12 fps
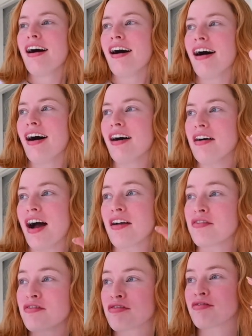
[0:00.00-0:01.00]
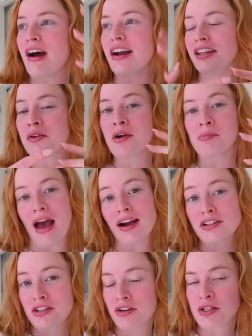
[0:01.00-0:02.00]
Uh, I finally went
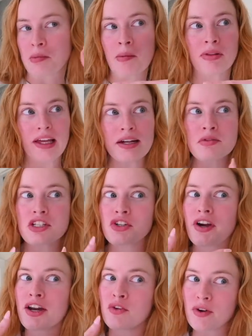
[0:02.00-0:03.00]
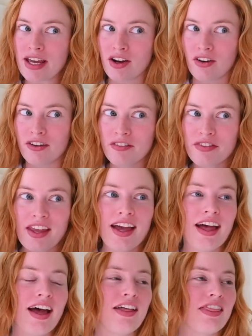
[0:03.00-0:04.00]
back to because my plan was to create a reel
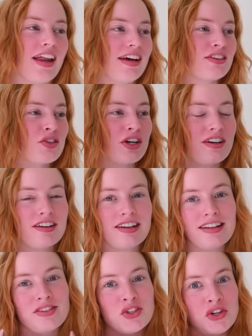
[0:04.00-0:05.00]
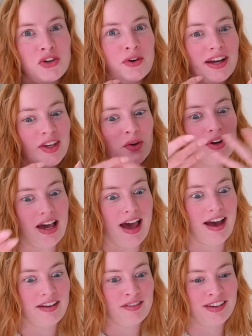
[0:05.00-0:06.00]
and then it turned into a
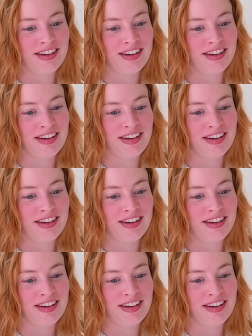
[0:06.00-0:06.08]
Q&A.